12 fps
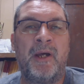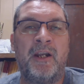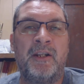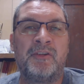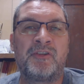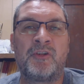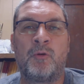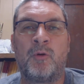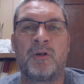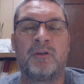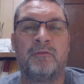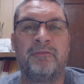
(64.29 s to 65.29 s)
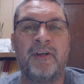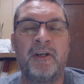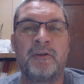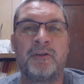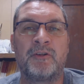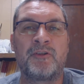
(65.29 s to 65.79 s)
about historical
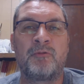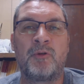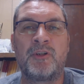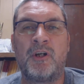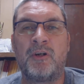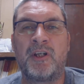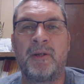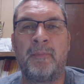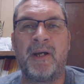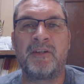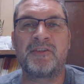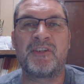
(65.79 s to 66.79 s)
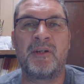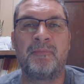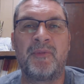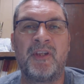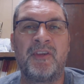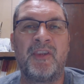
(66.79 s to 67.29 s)
failures, we're talking about
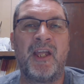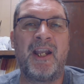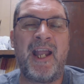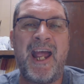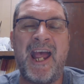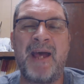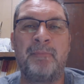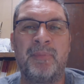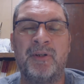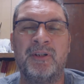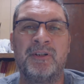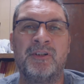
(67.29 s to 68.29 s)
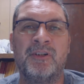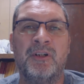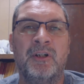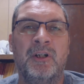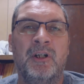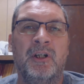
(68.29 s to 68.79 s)
something that happened
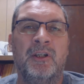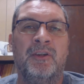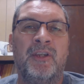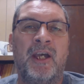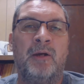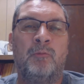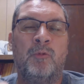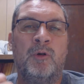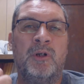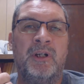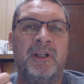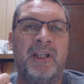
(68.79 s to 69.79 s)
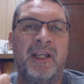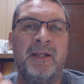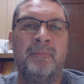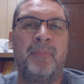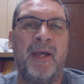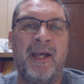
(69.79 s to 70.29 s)
that would
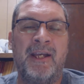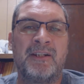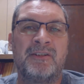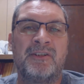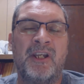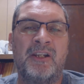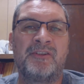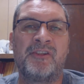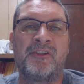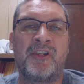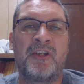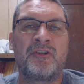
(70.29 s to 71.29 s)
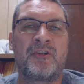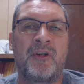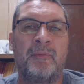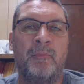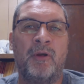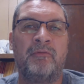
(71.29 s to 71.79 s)
impact Texas
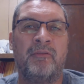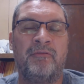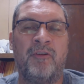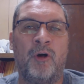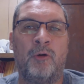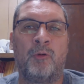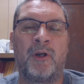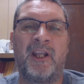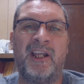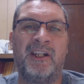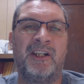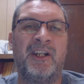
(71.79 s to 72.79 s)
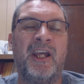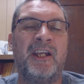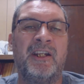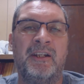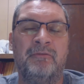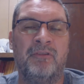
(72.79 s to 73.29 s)
history moving forward in a
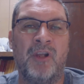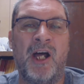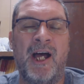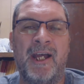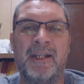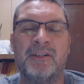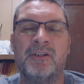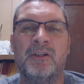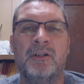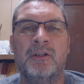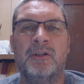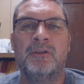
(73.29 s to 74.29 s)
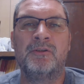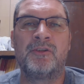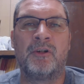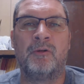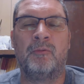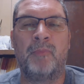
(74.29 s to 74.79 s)
negative light.
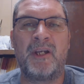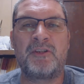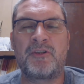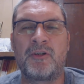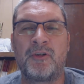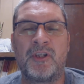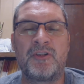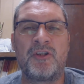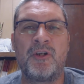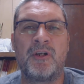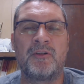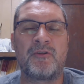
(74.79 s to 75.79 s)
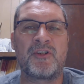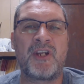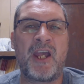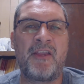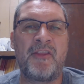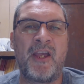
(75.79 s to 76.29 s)
So make sure that you
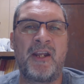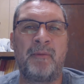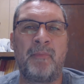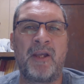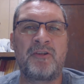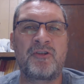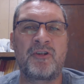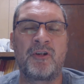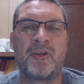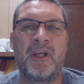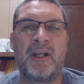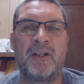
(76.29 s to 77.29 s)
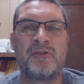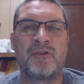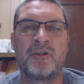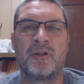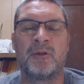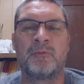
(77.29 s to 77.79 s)
understand that, and make sure that as
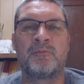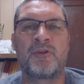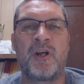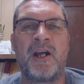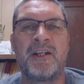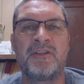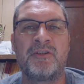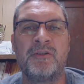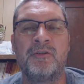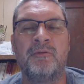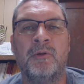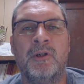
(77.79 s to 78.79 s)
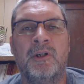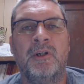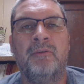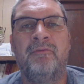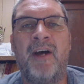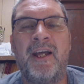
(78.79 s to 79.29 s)
you're trying to
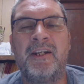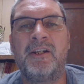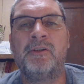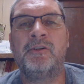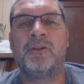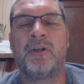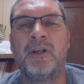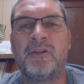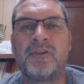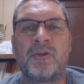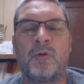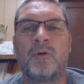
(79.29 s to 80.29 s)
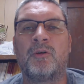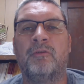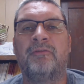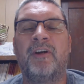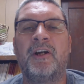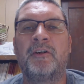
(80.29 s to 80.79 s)
find your historical
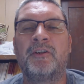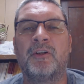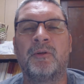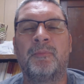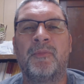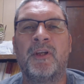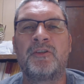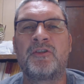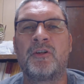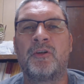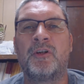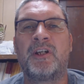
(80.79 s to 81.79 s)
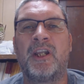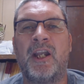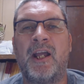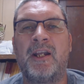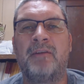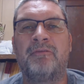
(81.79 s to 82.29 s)
failure, that you're looking
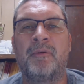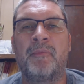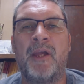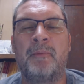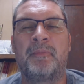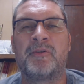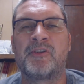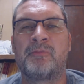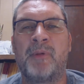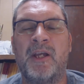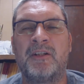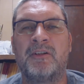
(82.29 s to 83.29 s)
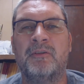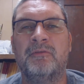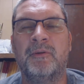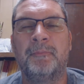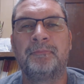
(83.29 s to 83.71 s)
at it from that perspective.